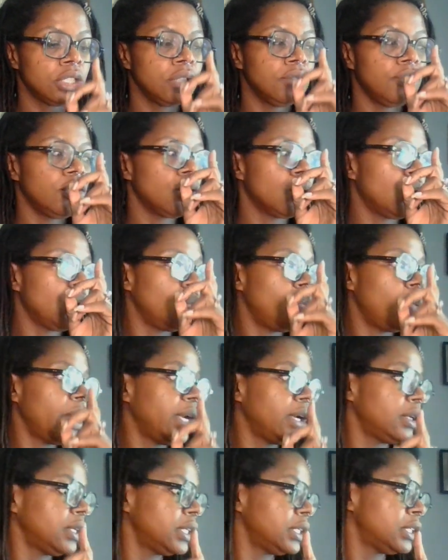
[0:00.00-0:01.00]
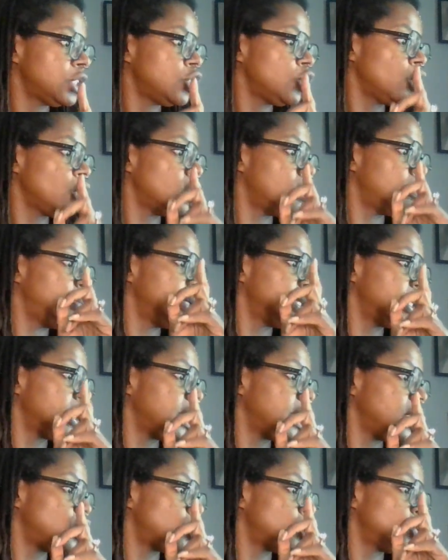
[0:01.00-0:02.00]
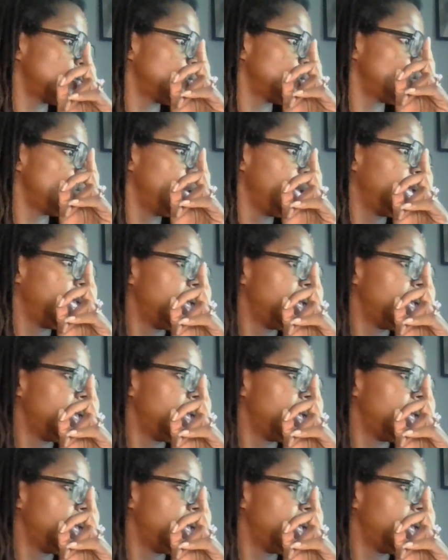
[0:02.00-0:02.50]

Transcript: of your awareness, your ability to